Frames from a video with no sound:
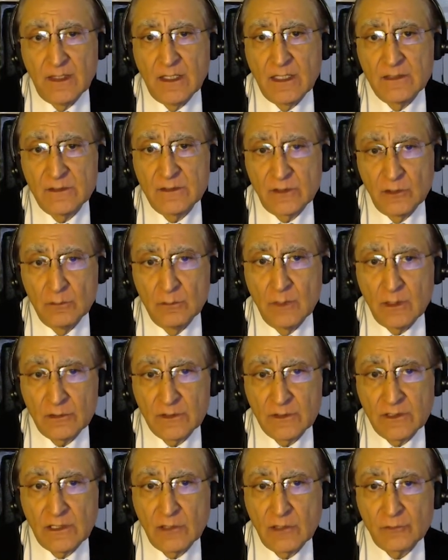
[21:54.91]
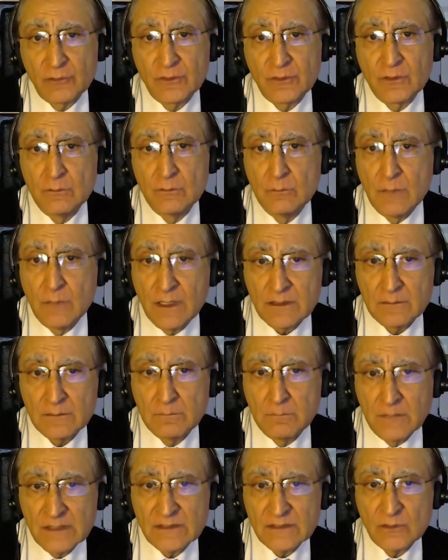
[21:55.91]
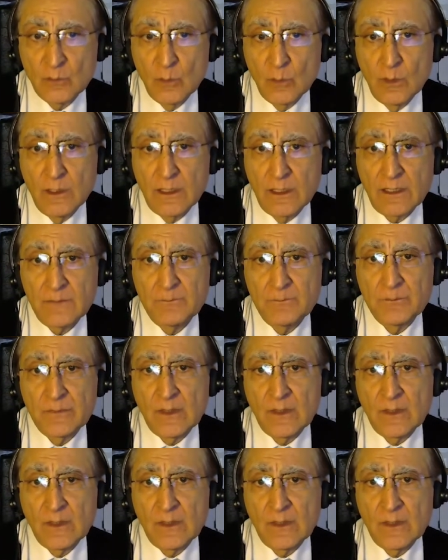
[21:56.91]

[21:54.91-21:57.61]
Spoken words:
And so multiculturalism must work